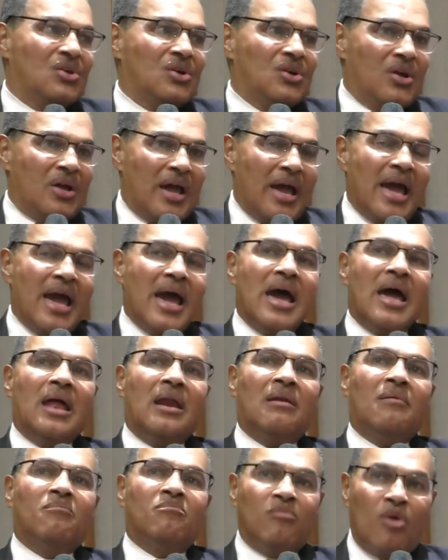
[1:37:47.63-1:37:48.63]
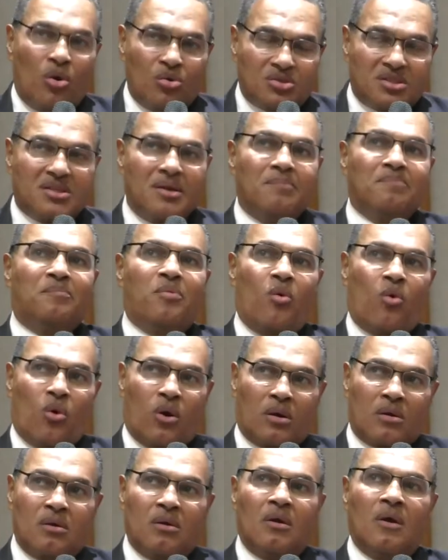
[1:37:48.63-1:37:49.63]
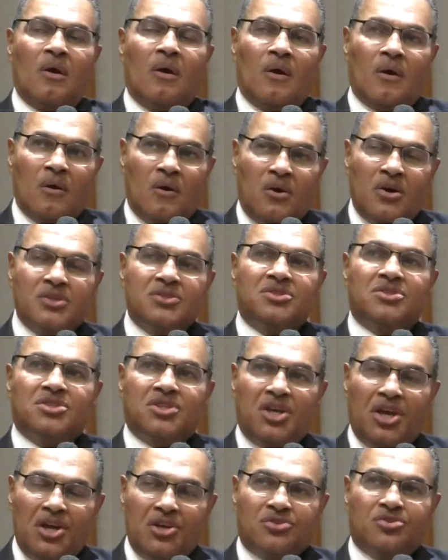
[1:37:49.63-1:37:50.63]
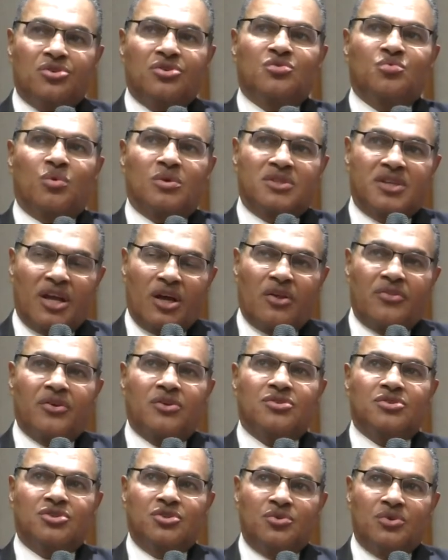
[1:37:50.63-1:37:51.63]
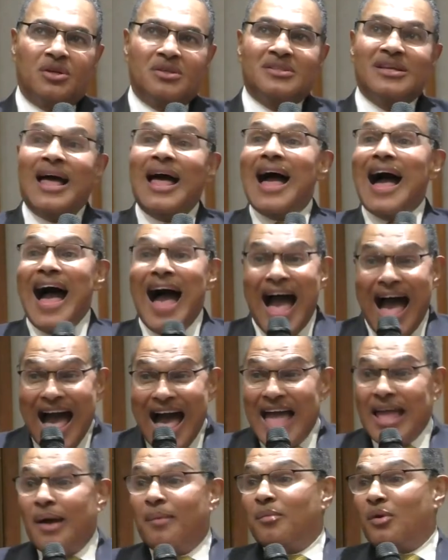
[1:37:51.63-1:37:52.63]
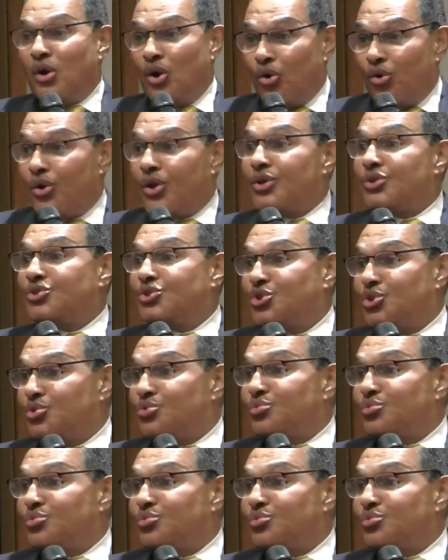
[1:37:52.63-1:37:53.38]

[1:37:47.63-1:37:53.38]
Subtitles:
And most important, good teachers will tell their students, I am learning too.